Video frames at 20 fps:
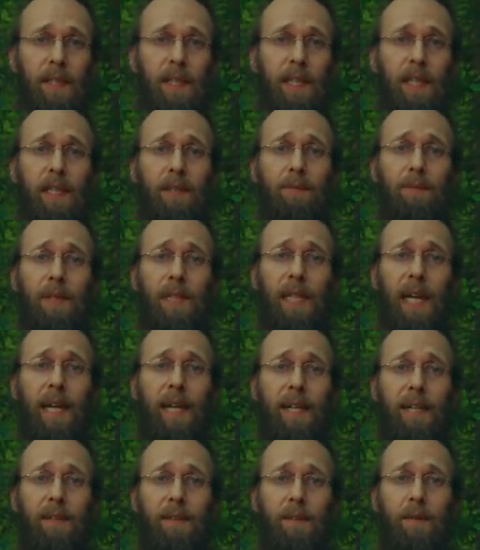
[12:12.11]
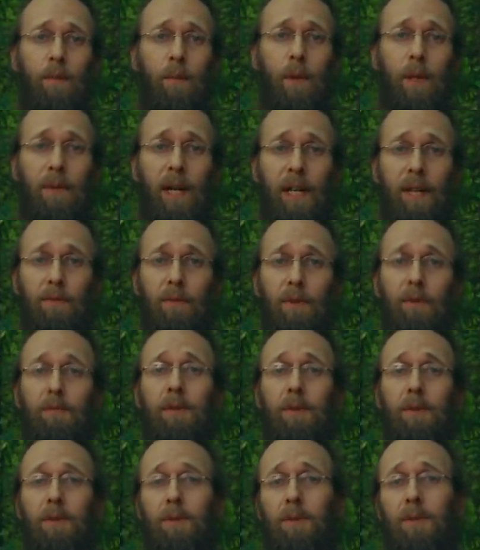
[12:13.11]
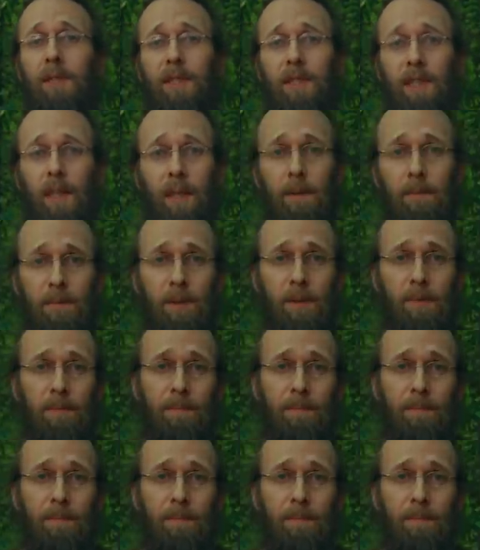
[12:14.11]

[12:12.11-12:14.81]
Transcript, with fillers: And even that we might refuse to accept.